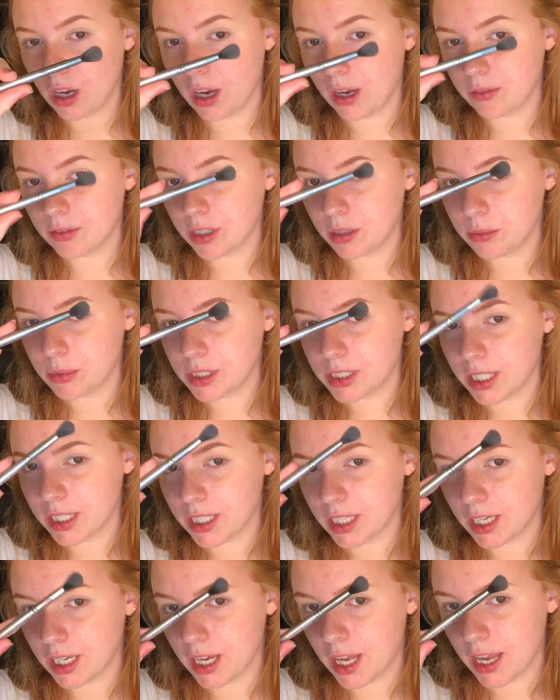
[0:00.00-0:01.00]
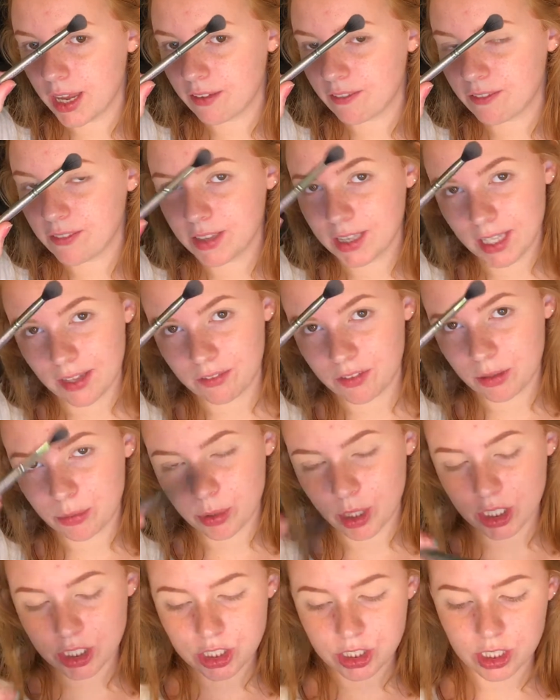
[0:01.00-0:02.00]
I'm going to be taking a fluffy
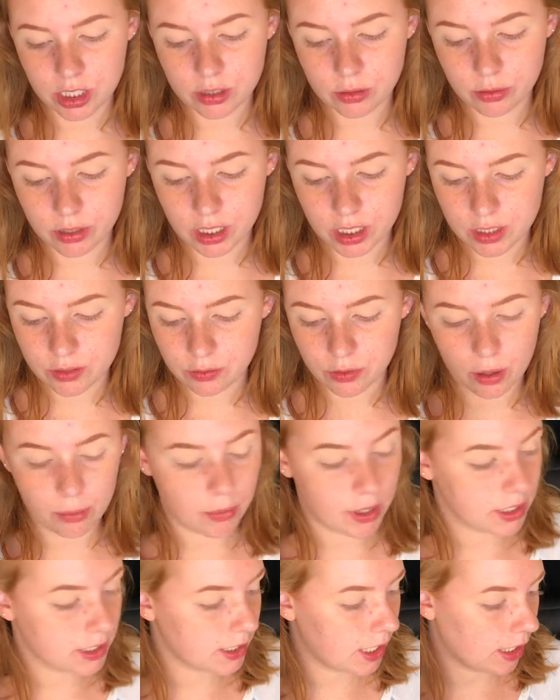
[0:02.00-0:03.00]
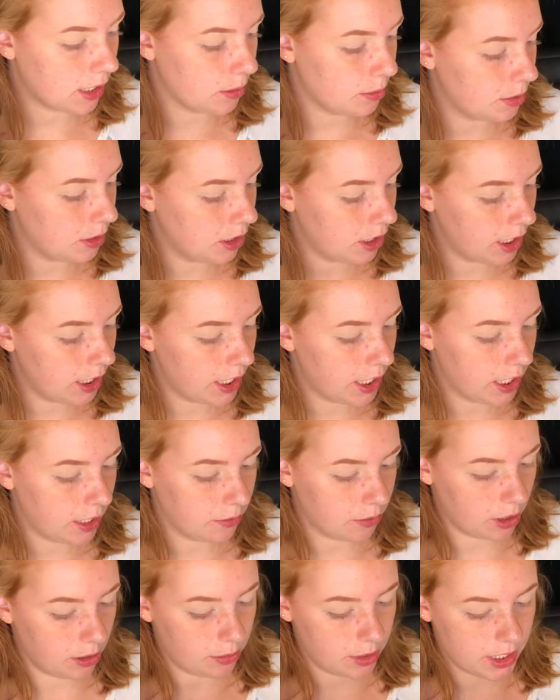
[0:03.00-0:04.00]
brush. This one is from Sally Beauty, and I'm
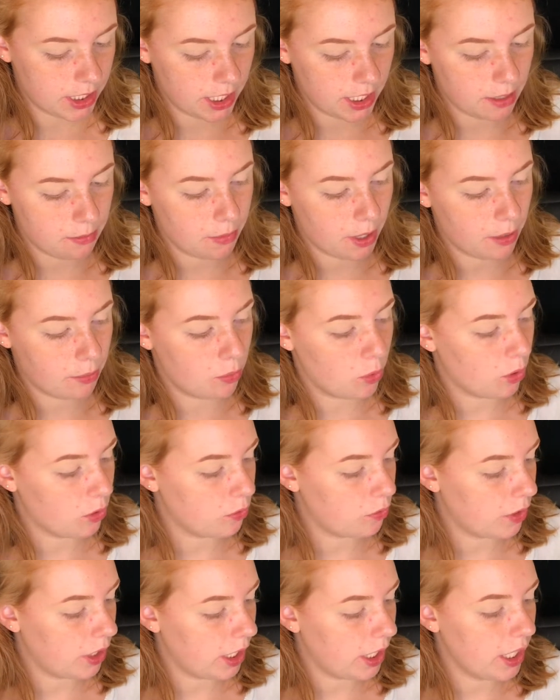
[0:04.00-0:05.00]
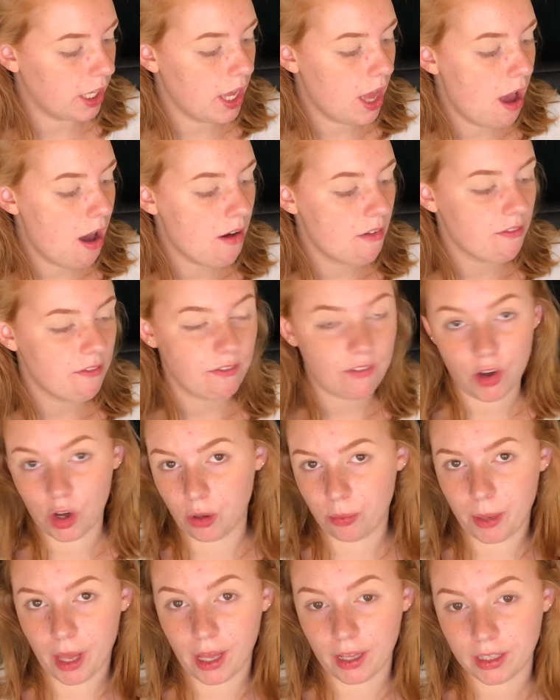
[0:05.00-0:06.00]
going to be taking my Morphe
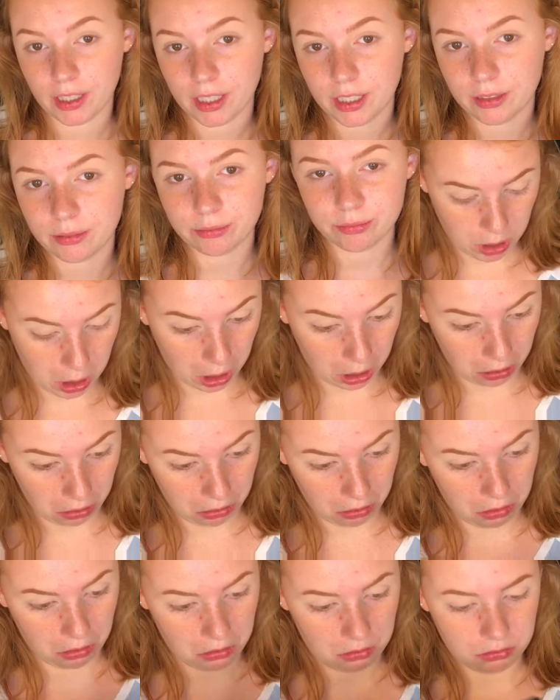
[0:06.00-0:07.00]
Fall Palette. Ooh.